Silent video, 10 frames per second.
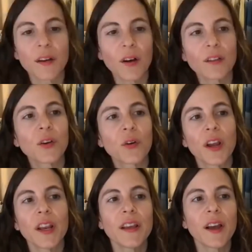called
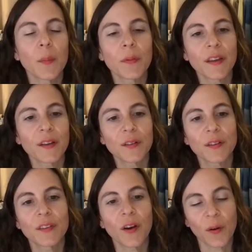Creating
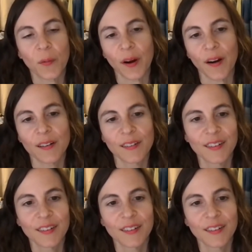Upcycled Artwear.